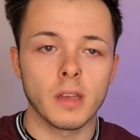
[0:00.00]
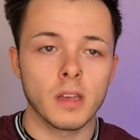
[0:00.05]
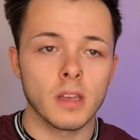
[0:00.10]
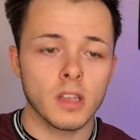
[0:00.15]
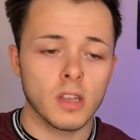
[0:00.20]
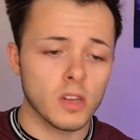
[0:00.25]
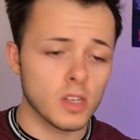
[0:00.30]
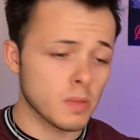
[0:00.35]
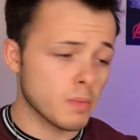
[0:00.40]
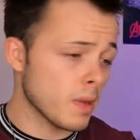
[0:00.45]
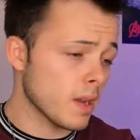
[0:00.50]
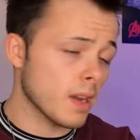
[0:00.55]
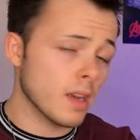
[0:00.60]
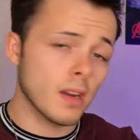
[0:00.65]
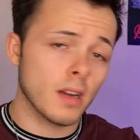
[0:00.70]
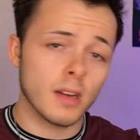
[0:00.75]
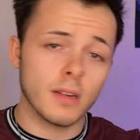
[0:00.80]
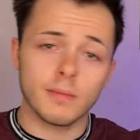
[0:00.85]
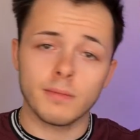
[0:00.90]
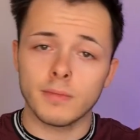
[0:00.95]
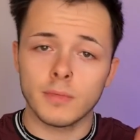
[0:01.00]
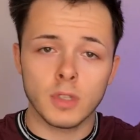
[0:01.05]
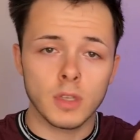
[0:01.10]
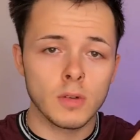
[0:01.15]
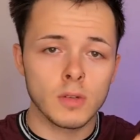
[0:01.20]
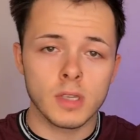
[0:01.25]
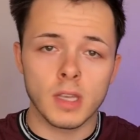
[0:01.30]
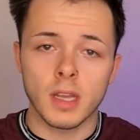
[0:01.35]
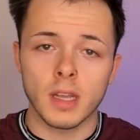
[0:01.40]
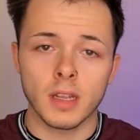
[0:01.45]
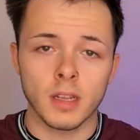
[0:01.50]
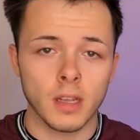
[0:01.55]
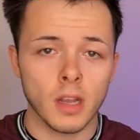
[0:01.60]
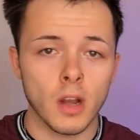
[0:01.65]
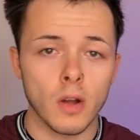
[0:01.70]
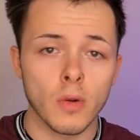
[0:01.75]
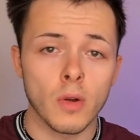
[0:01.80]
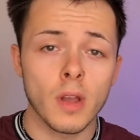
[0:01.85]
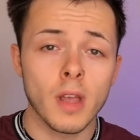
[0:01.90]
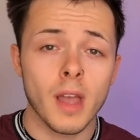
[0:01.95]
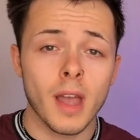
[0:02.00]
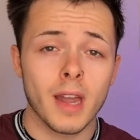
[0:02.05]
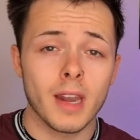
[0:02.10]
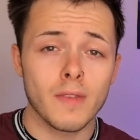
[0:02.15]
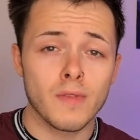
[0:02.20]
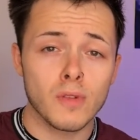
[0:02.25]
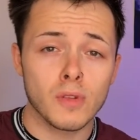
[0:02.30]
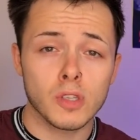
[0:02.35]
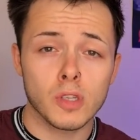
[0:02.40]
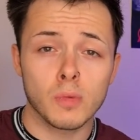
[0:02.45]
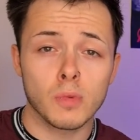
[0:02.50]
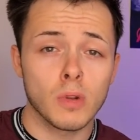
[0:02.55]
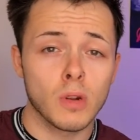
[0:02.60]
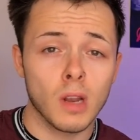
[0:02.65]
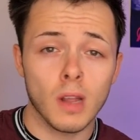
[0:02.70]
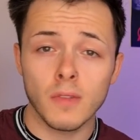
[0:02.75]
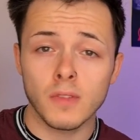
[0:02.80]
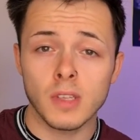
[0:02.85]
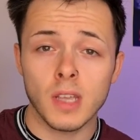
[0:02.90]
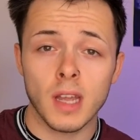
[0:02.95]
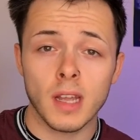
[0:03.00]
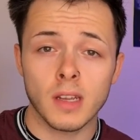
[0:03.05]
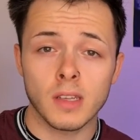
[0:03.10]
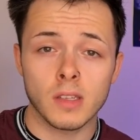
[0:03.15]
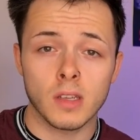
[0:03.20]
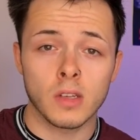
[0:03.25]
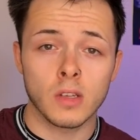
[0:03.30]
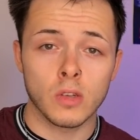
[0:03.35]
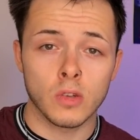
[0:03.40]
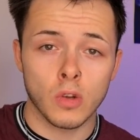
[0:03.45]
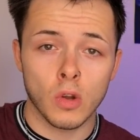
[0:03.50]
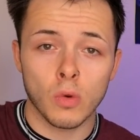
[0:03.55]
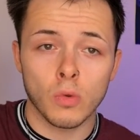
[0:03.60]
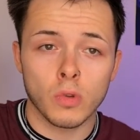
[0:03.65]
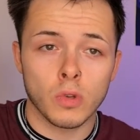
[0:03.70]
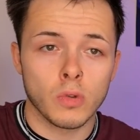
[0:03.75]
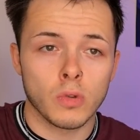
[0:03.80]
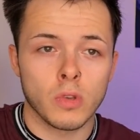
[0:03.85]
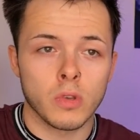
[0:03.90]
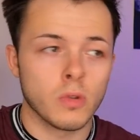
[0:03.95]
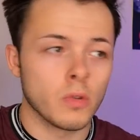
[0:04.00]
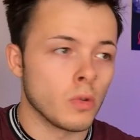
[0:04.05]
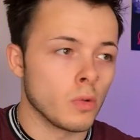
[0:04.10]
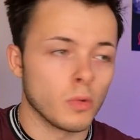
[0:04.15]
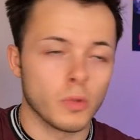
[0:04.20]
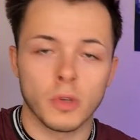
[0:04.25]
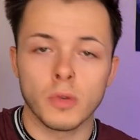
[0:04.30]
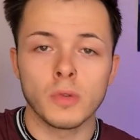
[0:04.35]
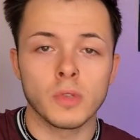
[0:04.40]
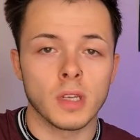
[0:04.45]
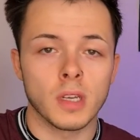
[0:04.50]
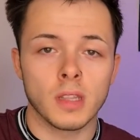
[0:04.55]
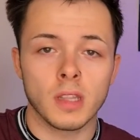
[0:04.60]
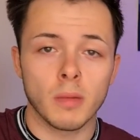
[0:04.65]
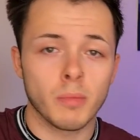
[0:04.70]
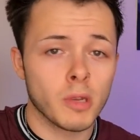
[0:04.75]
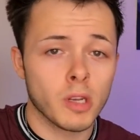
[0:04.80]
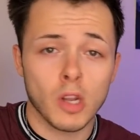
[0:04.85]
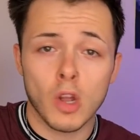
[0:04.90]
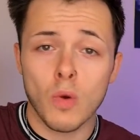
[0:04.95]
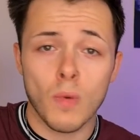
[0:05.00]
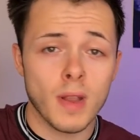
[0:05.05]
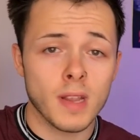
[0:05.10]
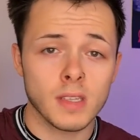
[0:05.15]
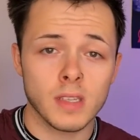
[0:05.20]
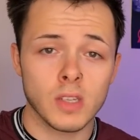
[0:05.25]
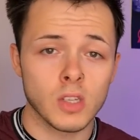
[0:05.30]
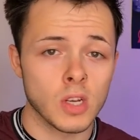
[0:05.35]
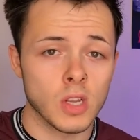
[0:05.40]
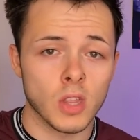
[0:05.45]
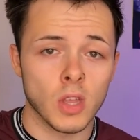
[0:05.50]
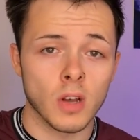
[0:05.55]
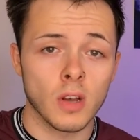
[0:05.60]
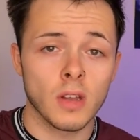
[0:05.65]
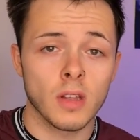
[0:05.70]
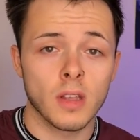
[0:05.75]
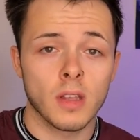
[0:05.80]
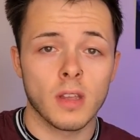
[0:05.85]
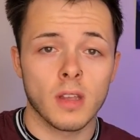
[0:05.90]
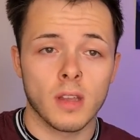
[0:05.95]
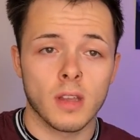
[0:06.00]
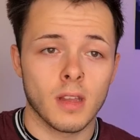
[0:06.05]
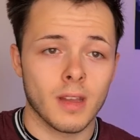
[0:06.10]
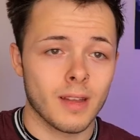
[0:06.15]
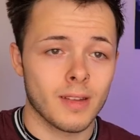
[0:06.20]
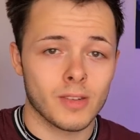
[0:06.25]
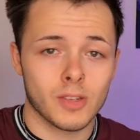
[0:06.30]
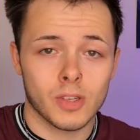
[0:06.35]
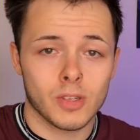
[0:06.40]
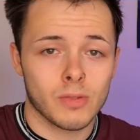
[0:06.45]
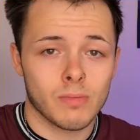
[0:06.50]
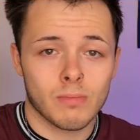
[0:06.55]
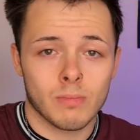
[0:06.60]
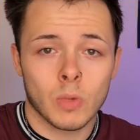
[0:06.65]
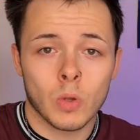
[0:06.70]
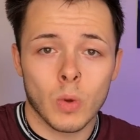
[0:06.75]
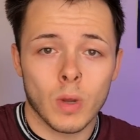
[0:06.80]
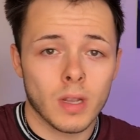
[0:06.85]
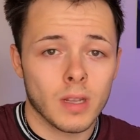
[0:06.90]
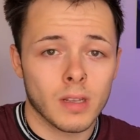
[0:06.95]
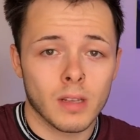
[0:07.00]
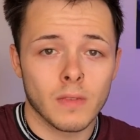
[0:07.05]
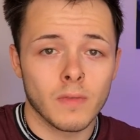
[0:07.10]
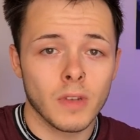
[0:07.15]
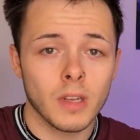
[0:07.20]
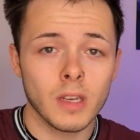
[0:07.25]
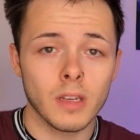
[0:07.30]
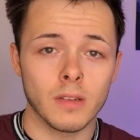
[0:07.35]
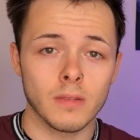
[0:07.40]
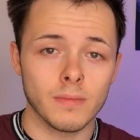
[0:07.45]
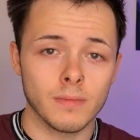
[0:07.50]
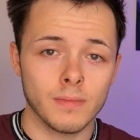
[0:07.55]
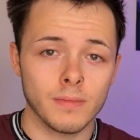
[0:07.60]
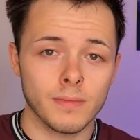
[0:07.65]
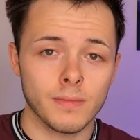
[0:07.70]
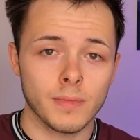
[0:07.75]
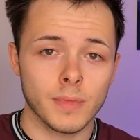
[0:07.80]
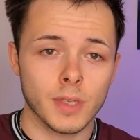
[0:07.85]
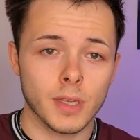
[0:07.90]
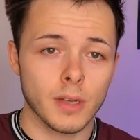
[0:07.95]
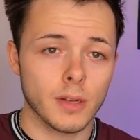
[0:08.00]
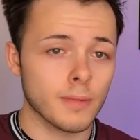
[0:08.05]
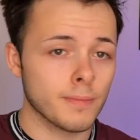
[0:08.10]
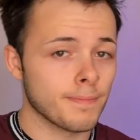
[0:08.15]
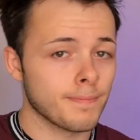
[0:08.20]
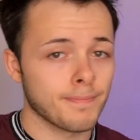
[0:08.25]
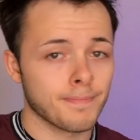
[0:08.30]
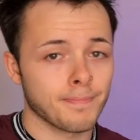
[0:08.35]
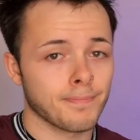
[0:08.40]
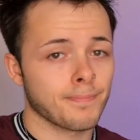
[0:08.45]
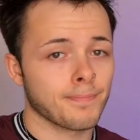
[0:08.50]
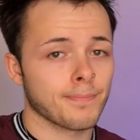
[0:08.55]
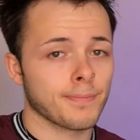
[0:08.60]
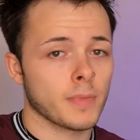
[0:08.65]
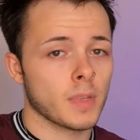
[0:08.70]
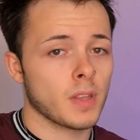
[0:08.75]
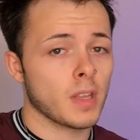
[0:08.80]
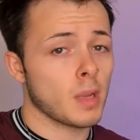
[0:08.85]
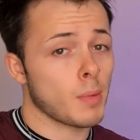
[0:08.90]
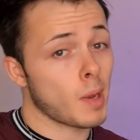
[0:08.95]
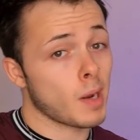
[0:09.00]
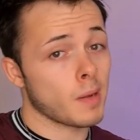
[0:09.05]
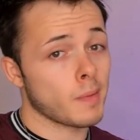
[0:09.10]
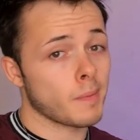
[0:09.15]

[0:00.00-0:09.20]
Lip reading: You just pick it up, use it and go. And if you're someone who loves eggs and you know you'll use it, there'll be no wastage either. And it's just quick and convenient. So think about it.